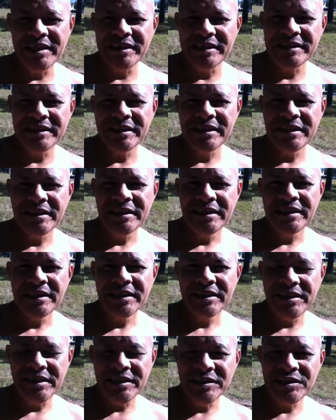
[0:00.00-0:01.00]
list,
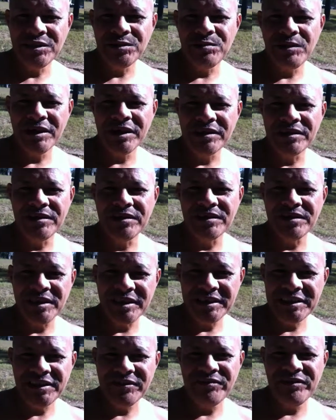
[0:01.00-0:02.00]
things you want to do,
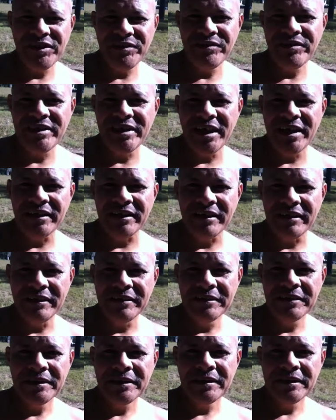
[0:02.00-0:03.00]
things you've never done.
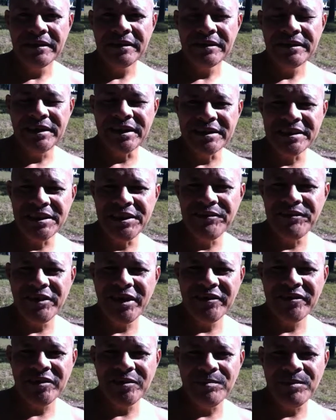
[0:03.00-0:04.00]
Doesn't even
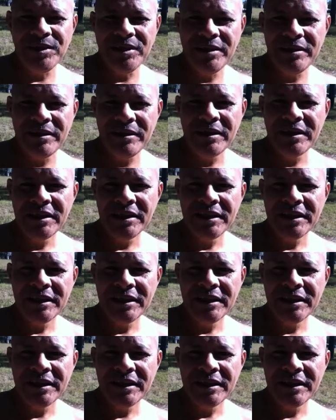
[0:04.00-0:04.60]
have to be